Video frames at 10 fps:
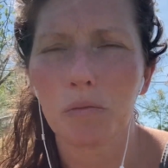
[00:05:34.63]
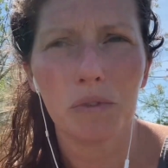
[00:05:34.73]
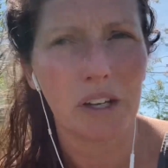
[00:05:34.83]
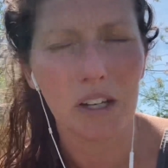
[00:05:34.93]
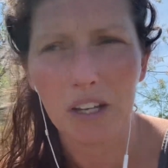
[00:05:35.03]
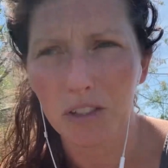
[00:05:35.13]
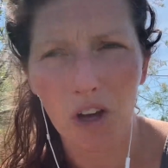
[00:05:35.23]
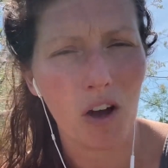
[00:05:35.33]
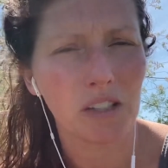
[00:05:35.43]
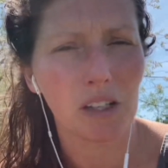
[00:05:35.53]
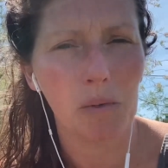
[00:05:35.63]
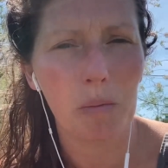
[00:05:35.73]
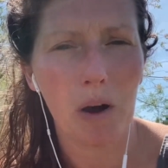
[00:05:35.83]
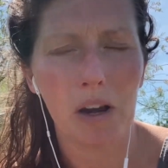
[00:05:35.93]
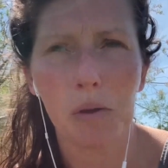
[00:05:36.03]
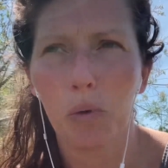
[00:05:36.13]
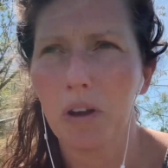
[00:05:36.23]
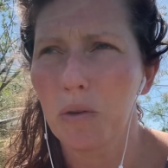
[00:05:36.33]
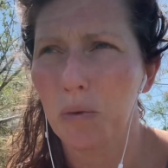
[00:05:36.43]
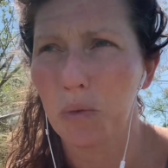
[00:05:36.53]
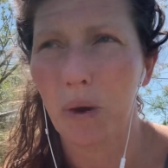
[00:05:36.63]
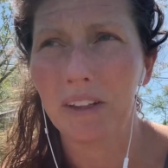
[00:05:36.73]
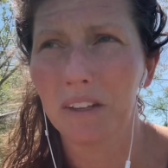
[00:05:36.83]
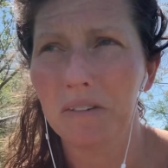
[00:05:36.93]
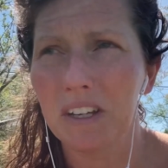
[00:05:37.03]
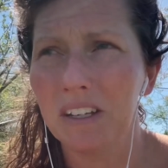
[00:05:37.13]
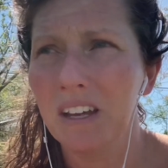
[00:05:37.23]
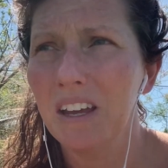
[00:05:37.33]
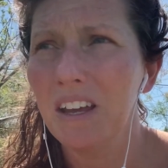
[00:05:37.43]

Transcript: like exhausting my body with weightlifting